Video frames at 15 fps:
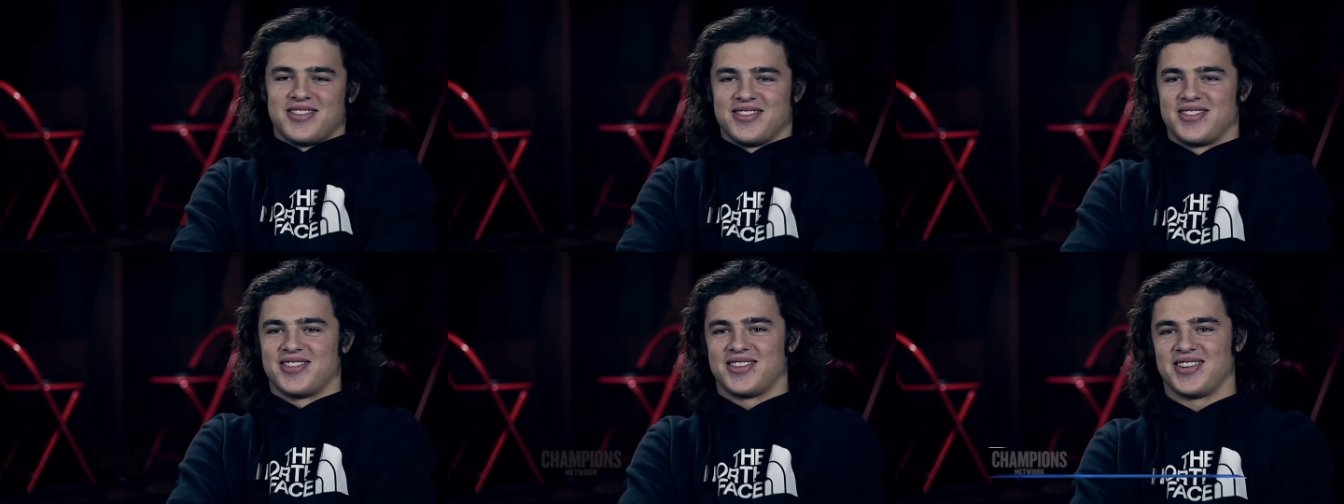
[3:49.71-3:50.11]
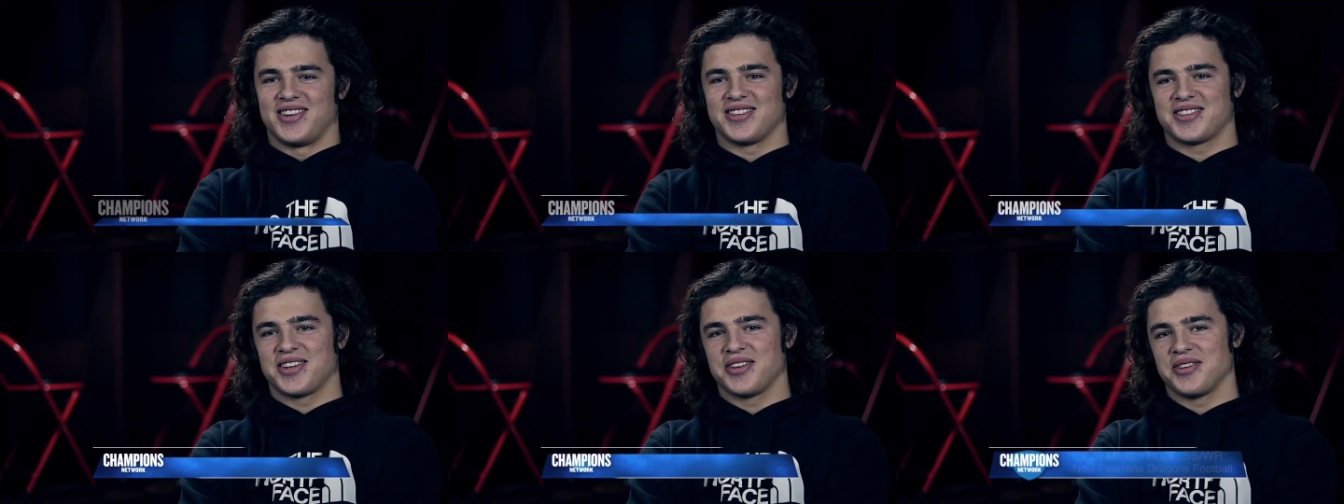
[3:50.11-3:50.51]
Well,
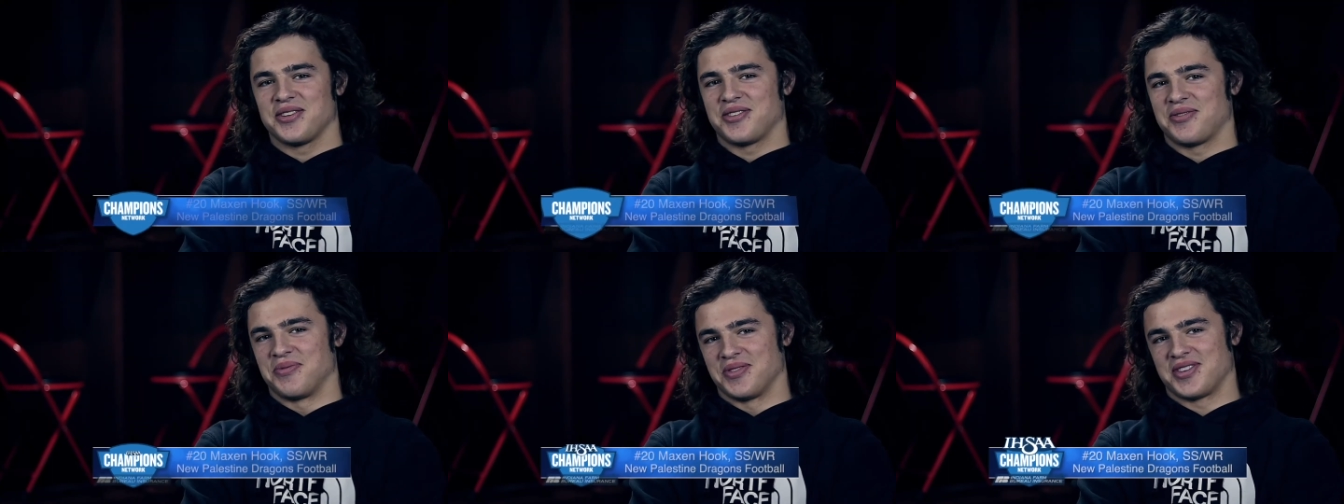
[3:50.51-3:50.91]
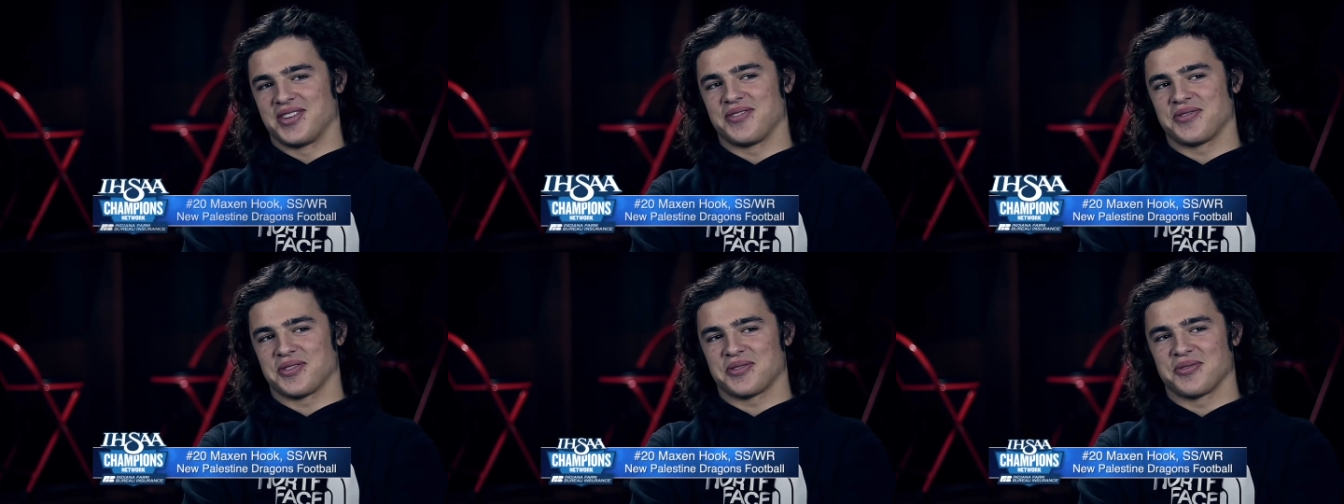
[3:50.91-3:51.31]
I'll tell you a
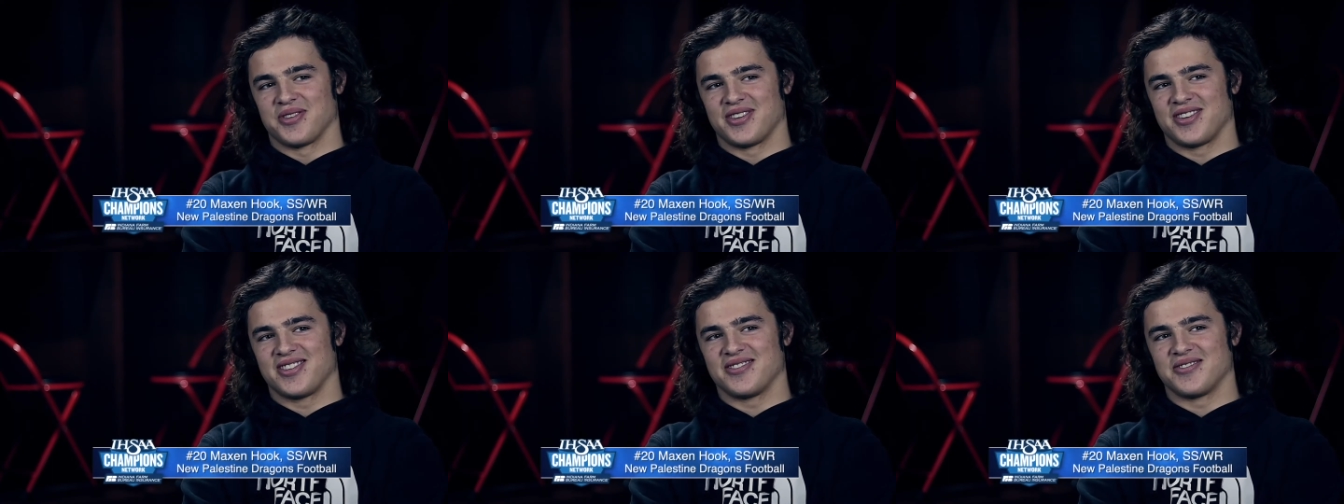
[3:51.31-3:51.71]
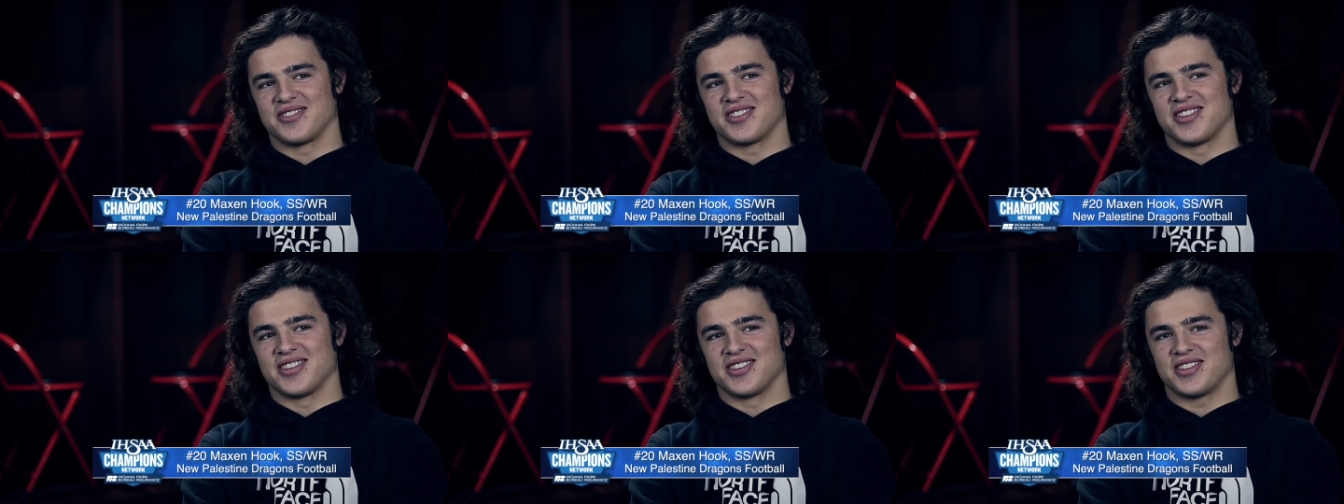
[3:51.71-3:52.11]
specific run. It was
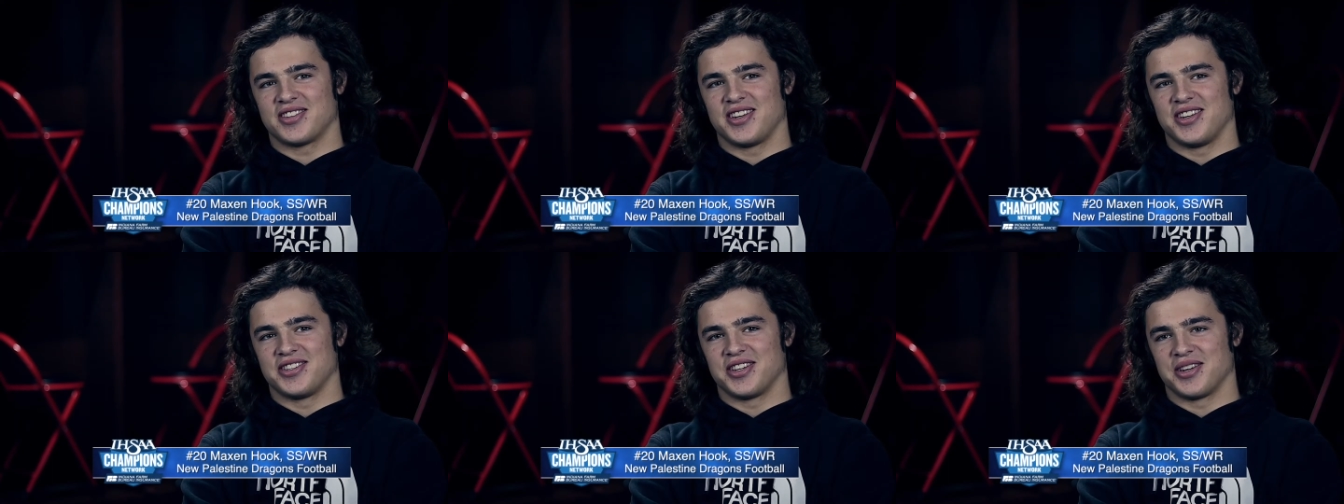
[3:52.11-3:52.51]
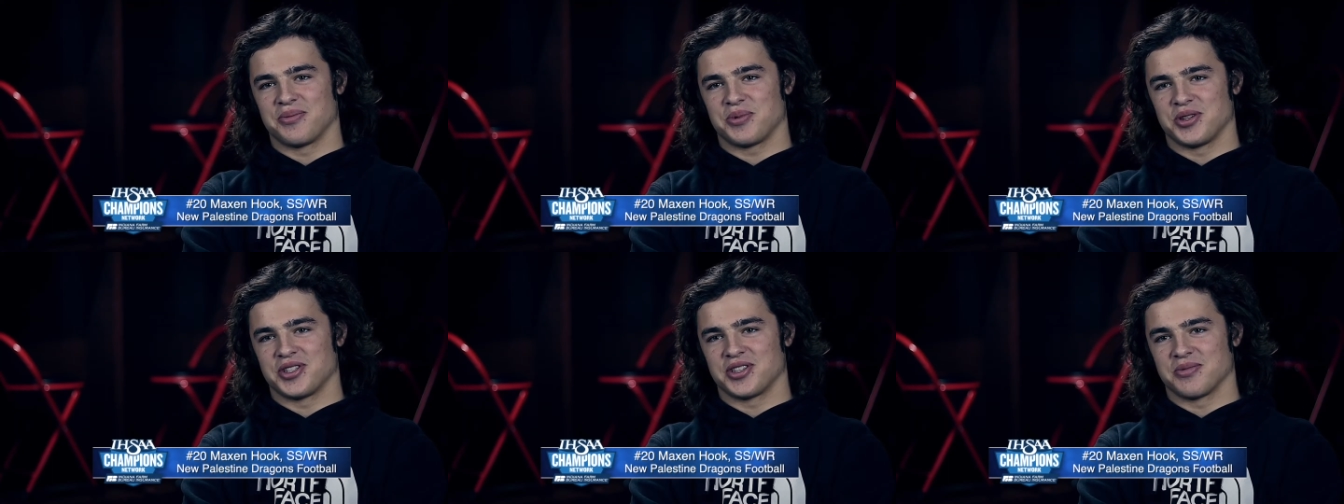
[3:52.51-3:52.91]
the state
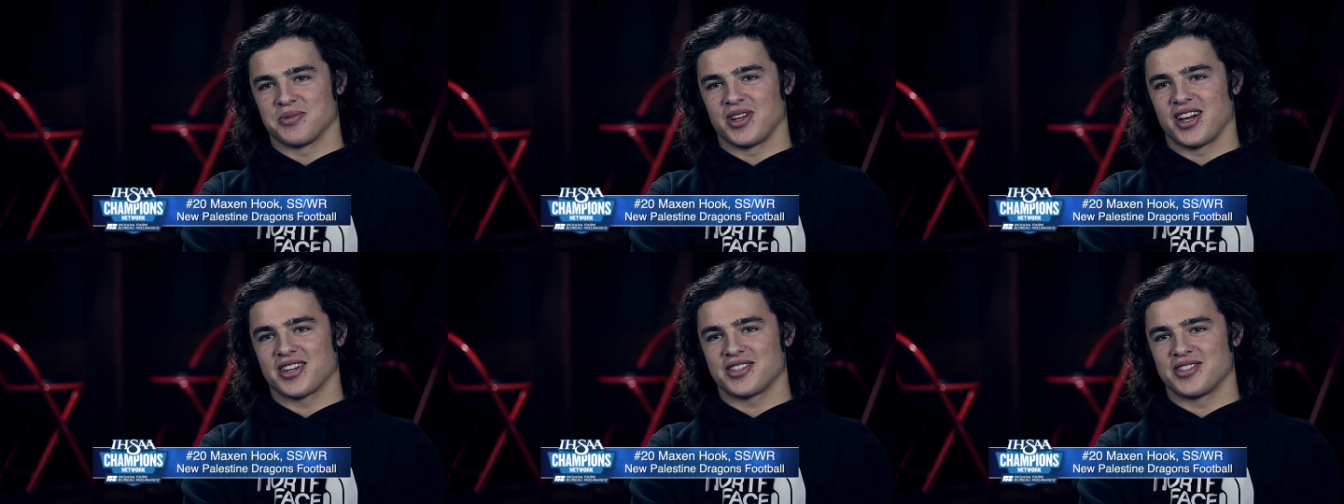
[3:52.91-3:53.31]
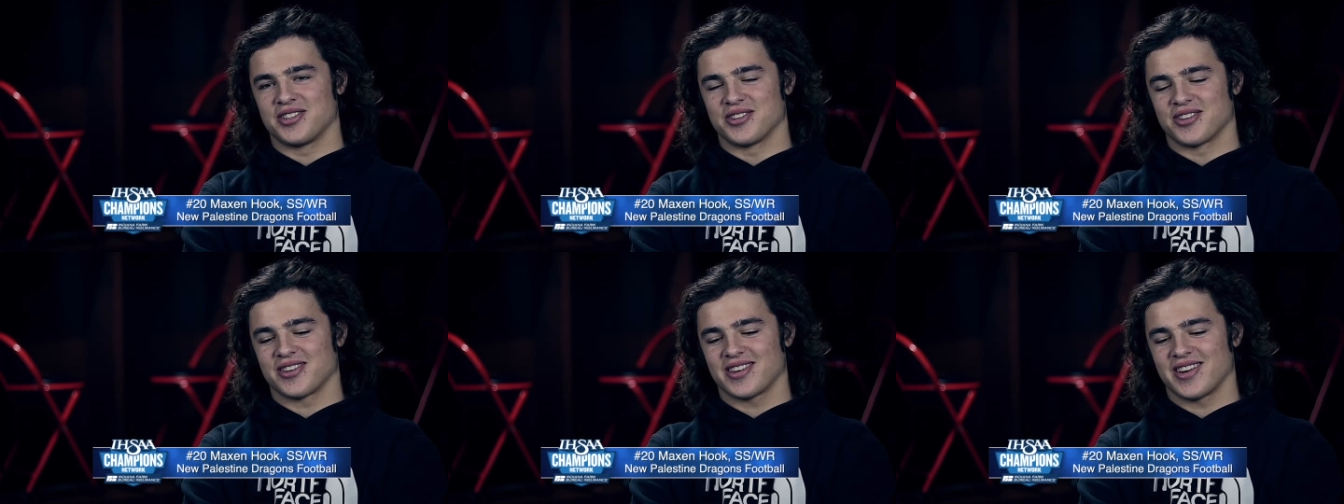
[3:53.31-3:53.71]
championship last
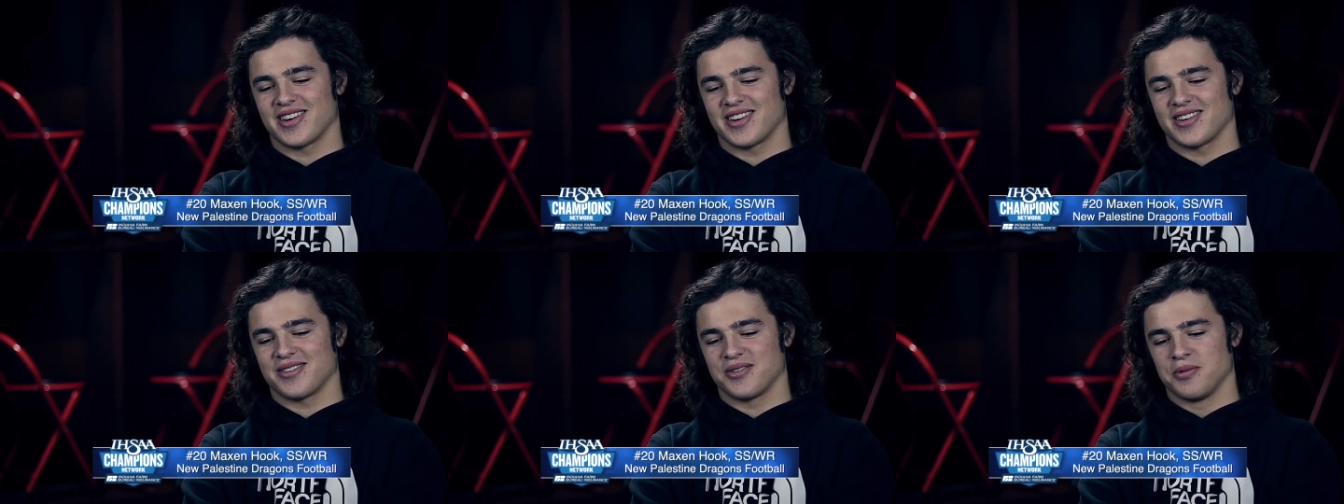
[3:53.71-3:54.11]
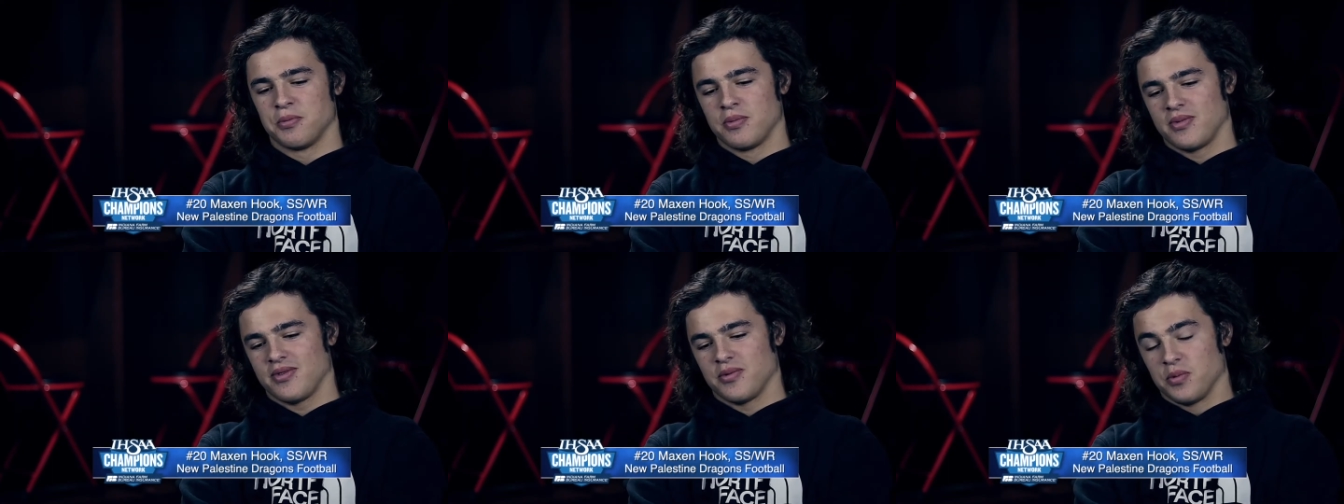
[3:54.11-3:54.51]
year, and
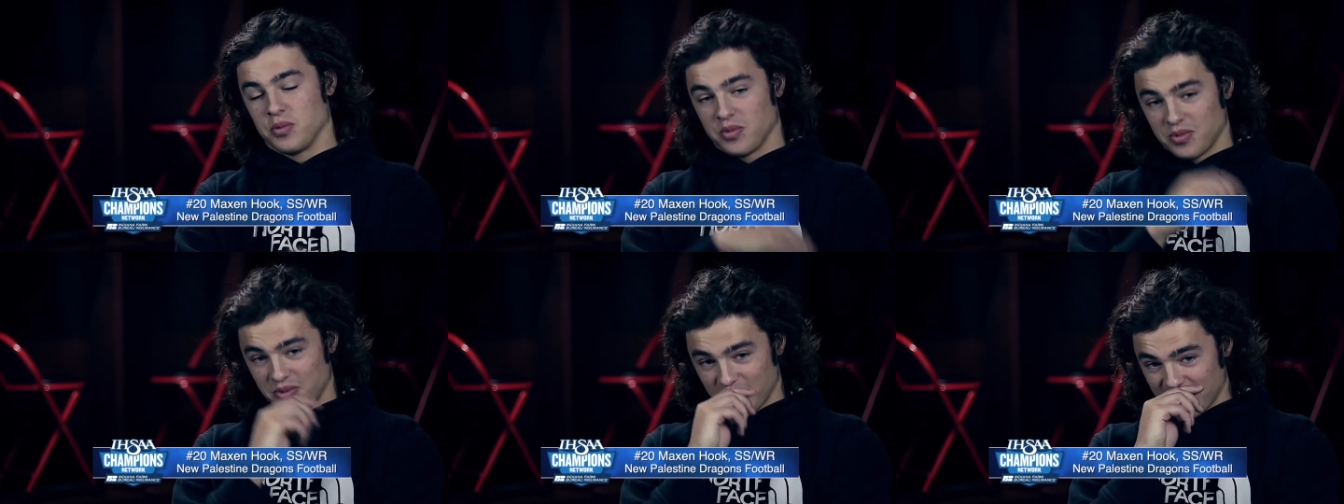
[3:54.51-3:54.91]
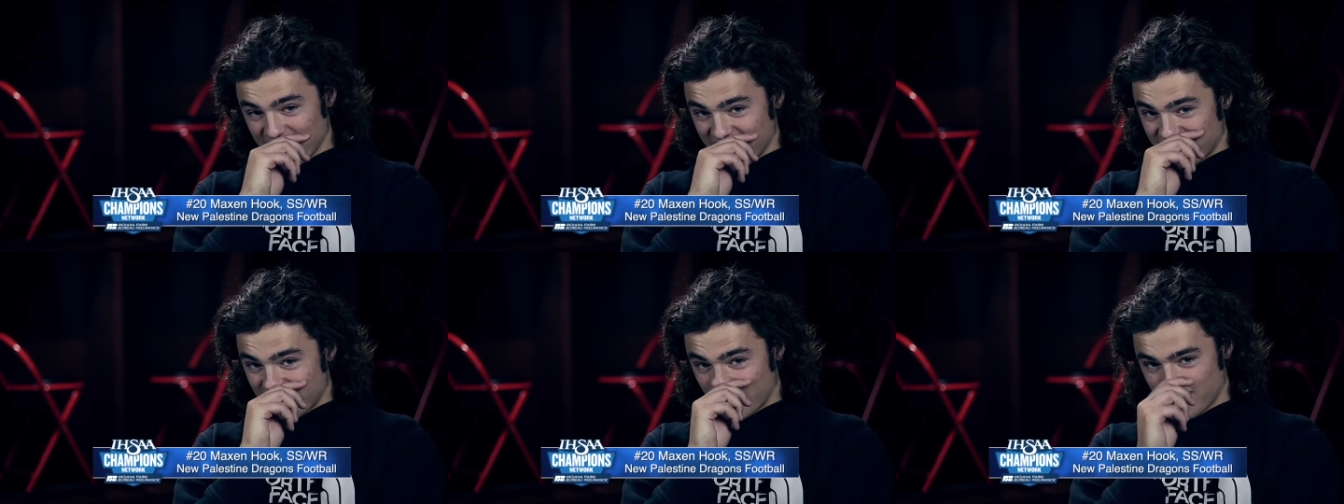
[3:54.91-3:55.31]
we
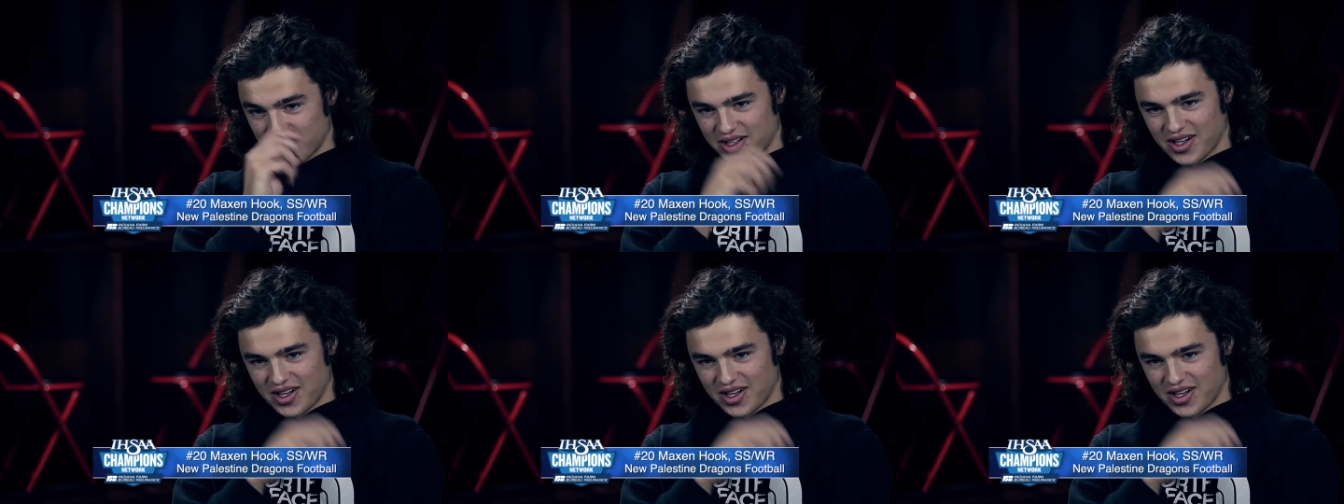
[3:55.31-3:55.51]
had called a